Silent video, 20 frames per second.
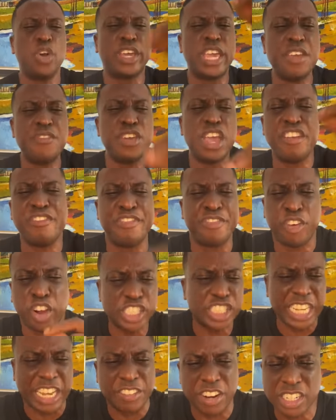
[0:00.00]
He will give you a
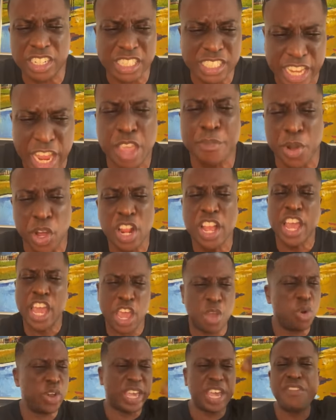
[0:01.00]
voice around the table.
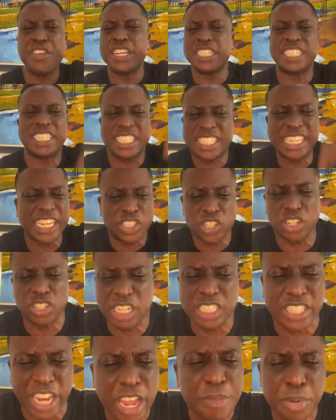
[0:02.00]
He will give you a seat
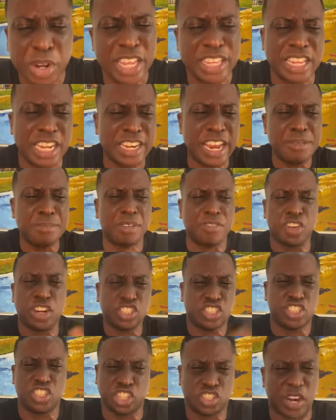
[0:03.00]
on the table in the name of
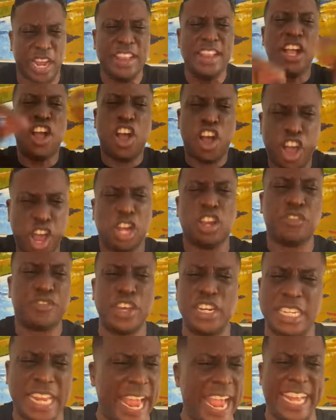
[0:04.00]
the Lord Jesus Christ. All
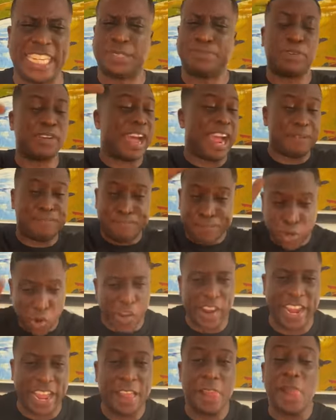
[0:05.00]
of you in diaspora, I
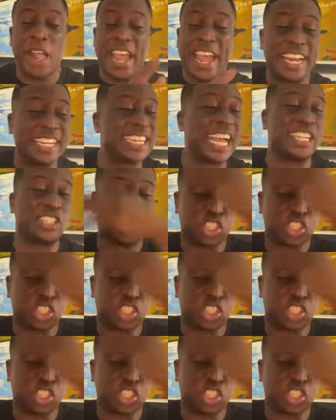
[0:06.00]
pray in